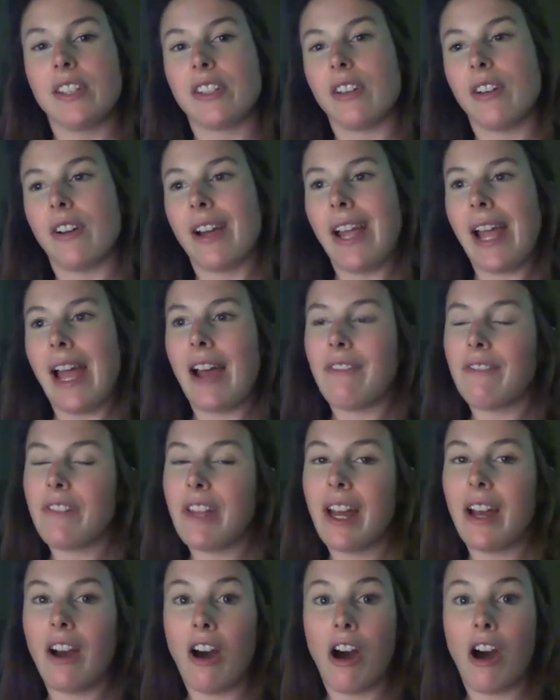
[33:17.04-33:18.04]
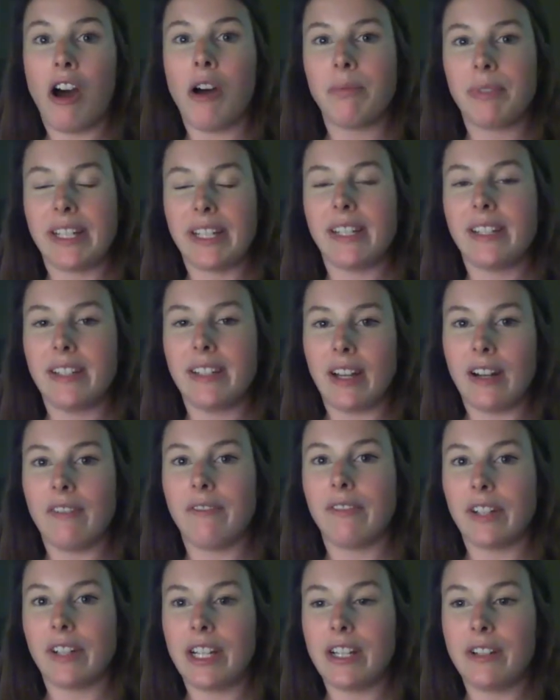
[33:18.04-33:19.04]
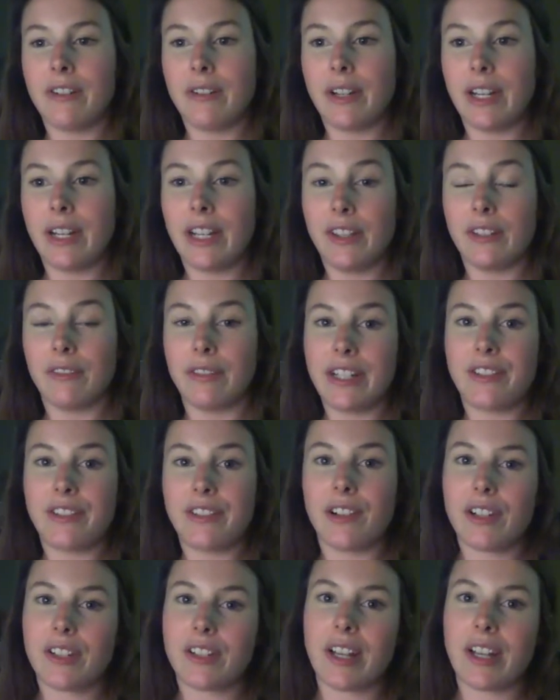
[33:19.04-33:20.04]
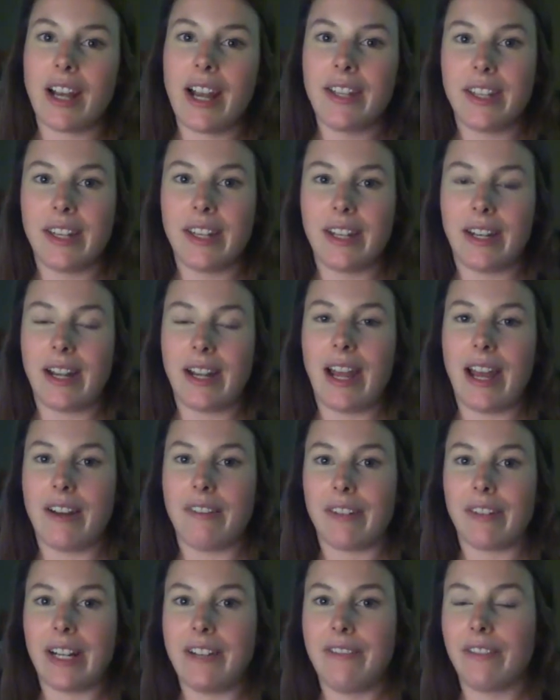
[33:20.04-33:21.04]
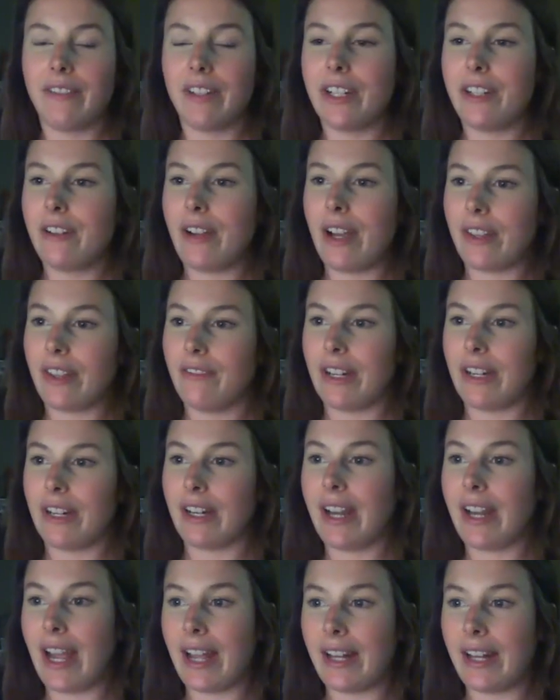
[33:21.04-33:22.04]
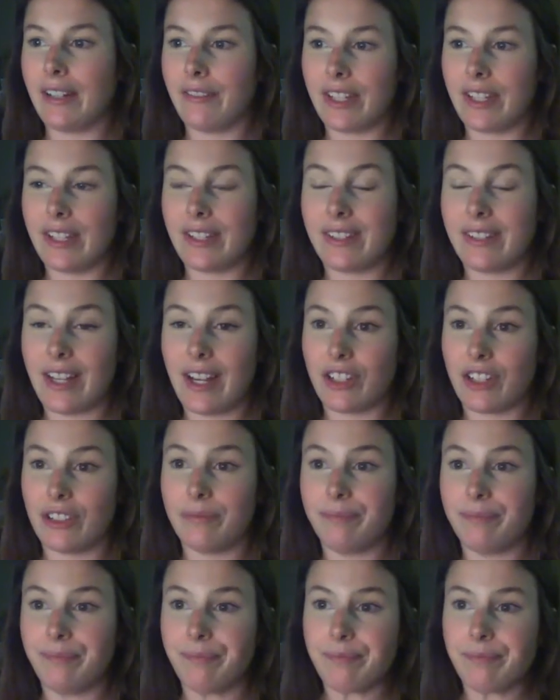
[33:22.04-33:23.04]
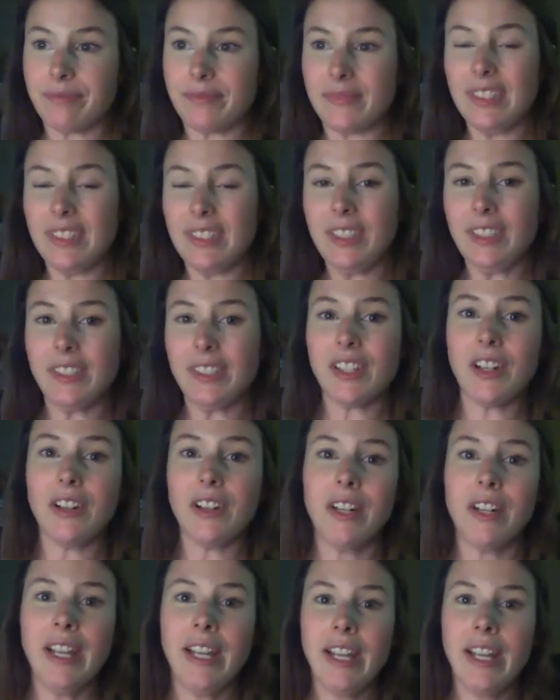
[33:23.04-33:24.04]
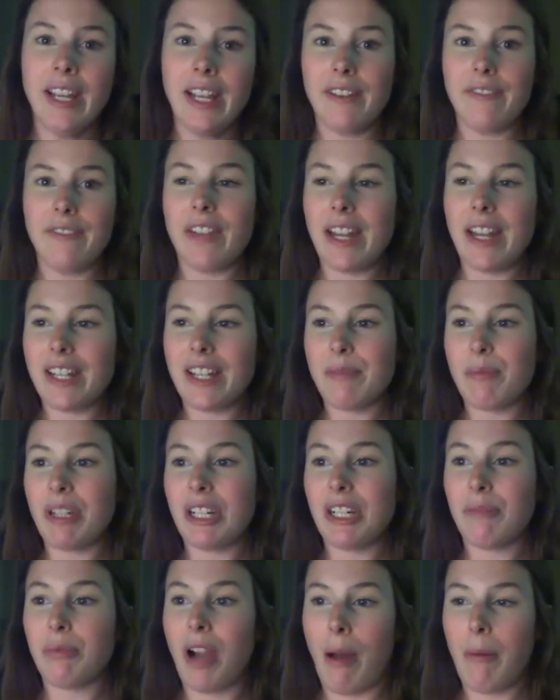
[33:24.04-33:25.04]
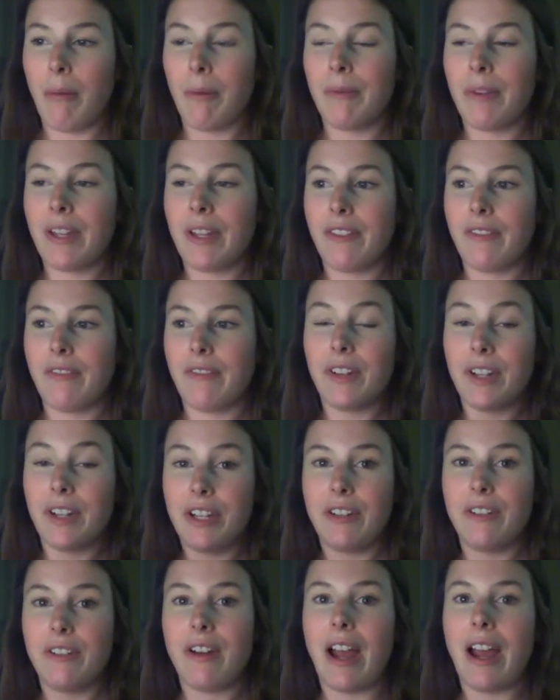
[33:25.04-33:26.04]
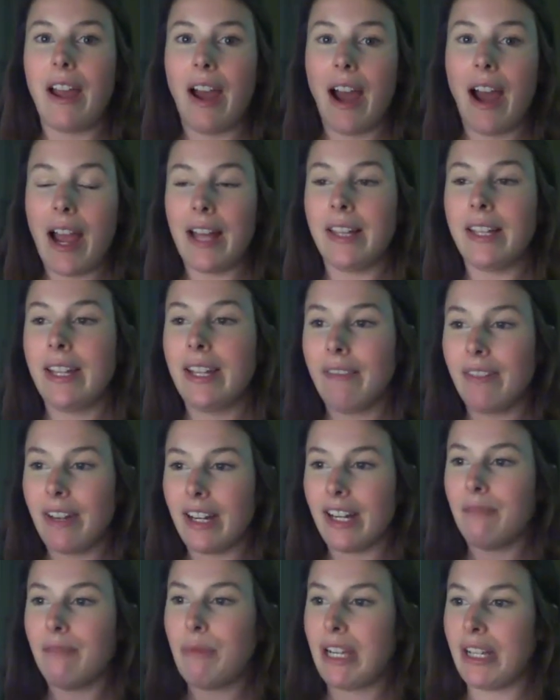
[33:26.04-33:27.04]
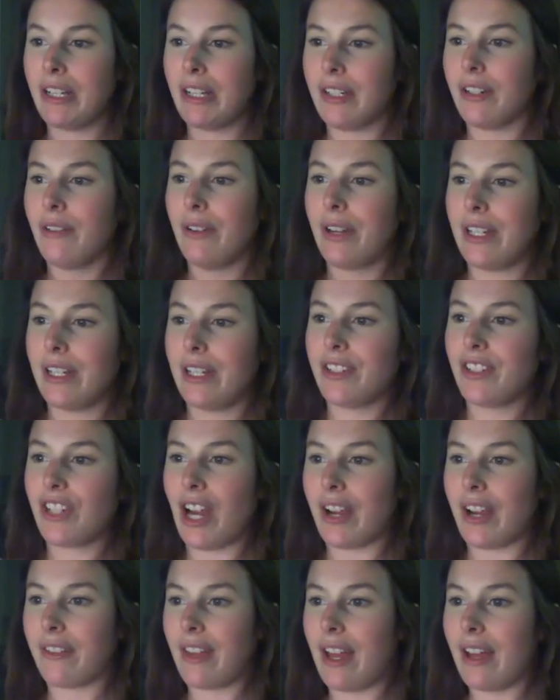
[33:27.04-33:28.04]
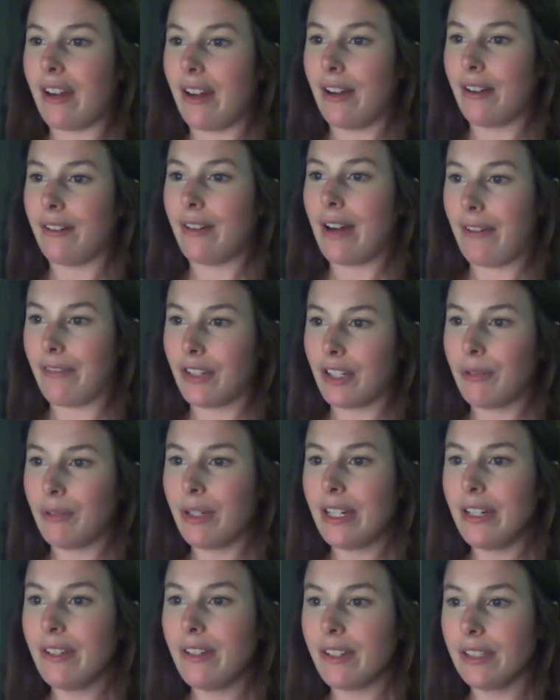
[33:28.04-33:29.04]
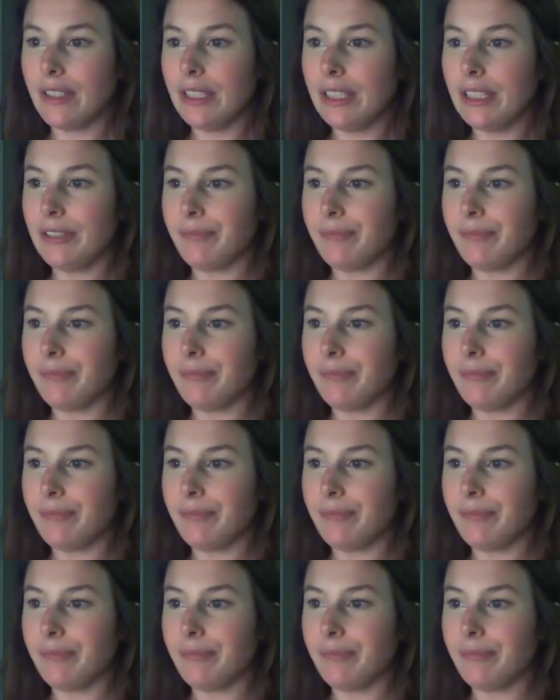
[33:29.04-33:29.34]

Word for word: So I have that all planned out for you in the resource guide that I have ready for you at the very end of this session. So if that has been a problem for you, I highly recommend going to check that out afterwards.